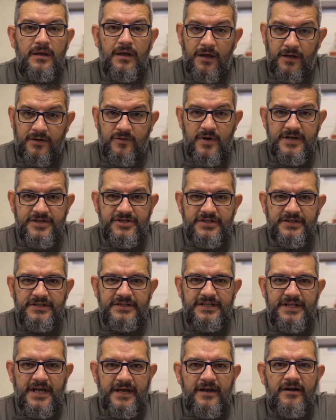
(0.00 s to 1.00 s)
A question
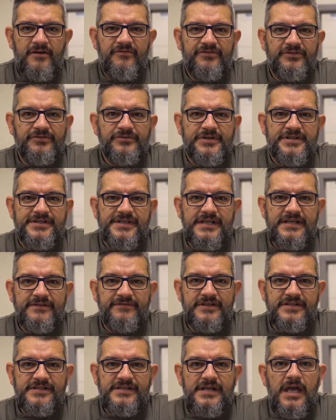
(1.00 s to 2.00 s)
that I often receive
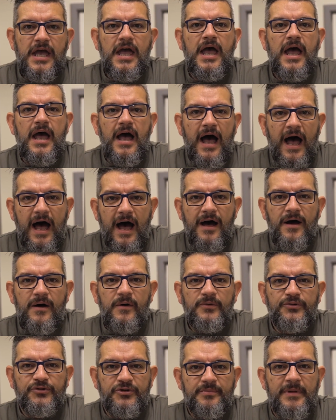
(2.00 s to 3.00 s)
is
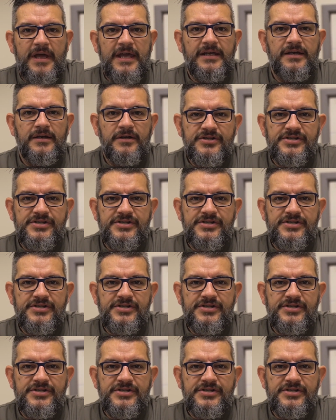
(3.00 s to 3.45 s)
how to make a